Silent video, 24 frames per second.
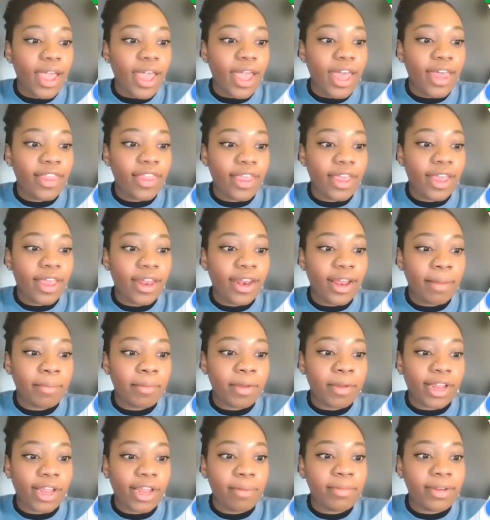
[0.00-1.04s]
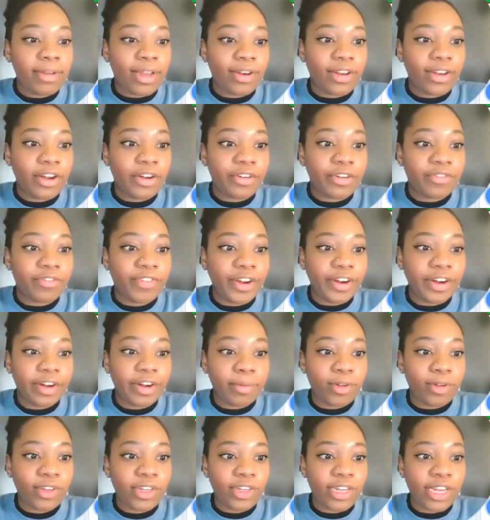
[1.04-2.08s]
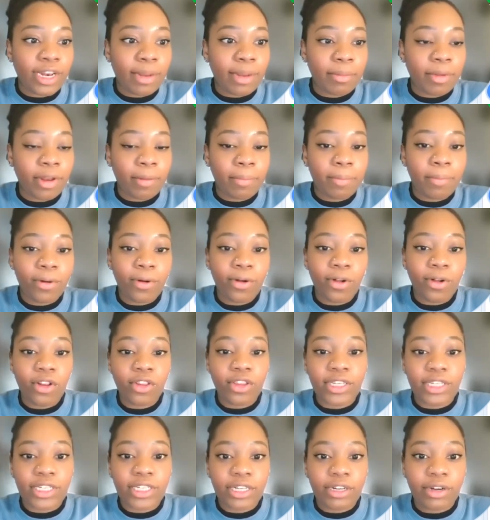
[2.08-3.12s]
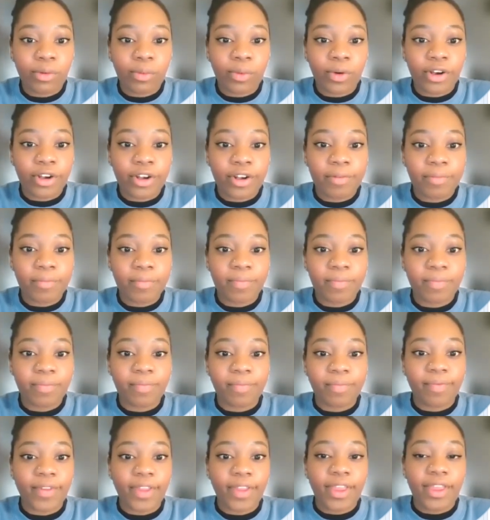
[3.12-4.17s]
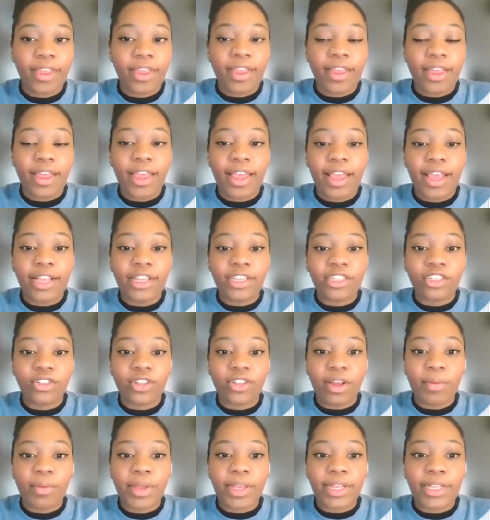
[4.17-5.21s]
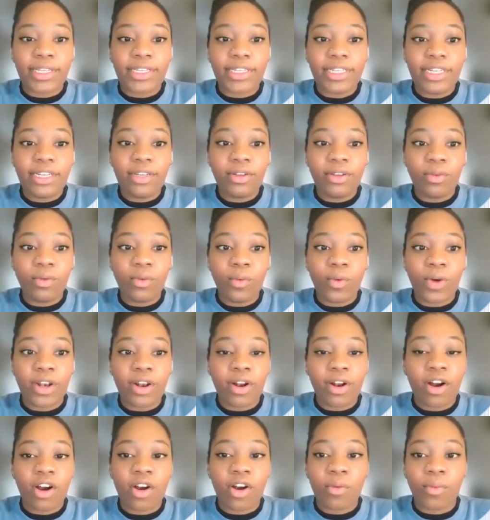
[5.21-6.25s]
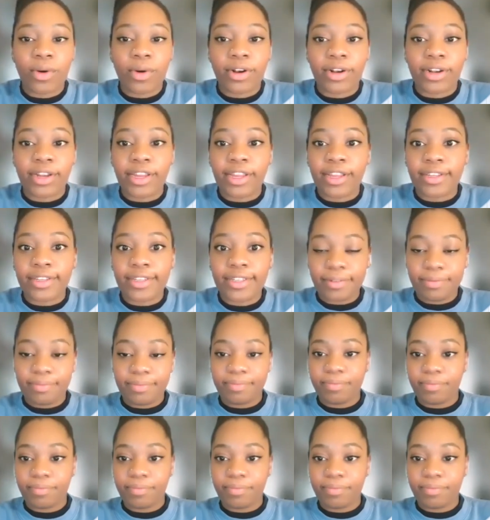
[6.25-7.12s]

And then I'm going to come down here to variables and I'm going to pull the secret word so that we can see what our word is.